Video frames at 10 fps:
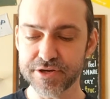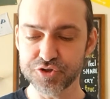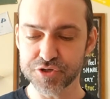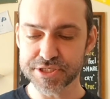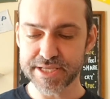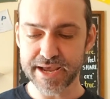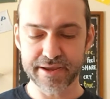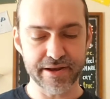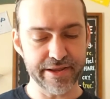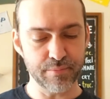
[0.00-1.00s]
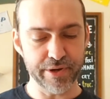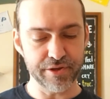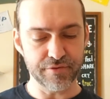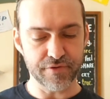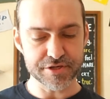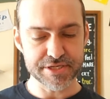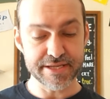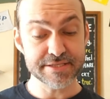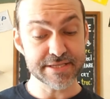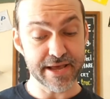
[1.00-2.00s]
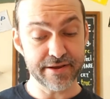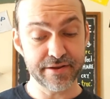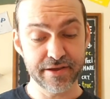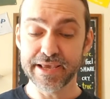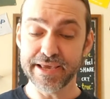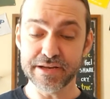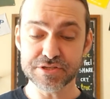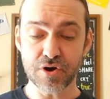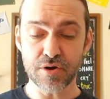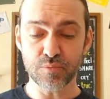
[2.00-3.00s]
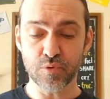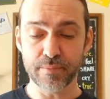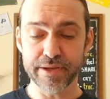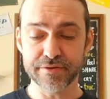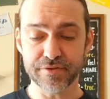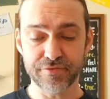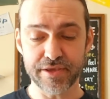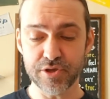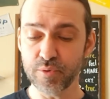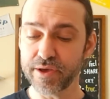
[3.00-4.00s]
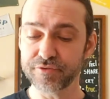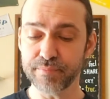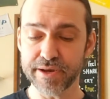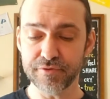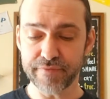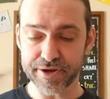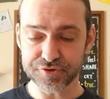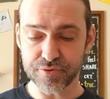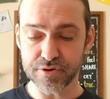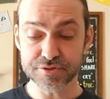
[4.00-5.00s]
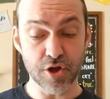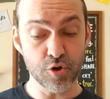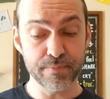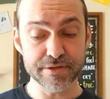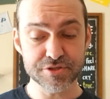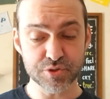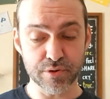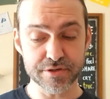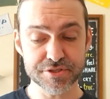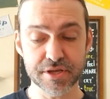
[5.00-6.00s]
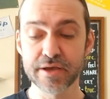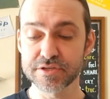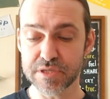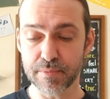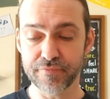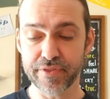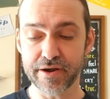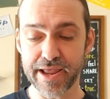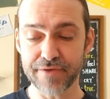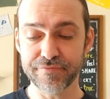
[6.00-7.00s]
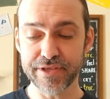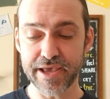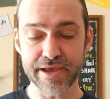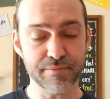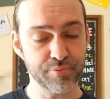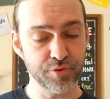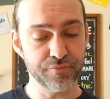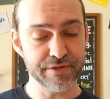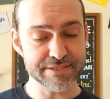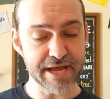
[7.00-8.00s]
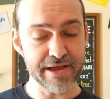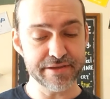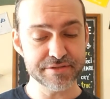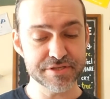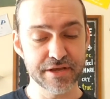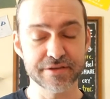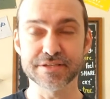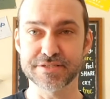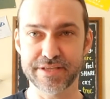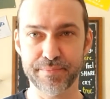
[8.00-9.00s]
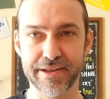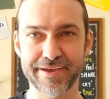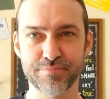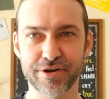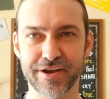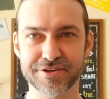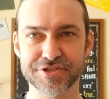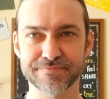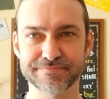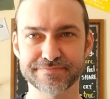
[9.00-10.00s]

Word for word: at Georgia Tech and Emory University, said, "It is heartwarming to see U S manufacturers open source some of their F D A-approved designs to stimulate production."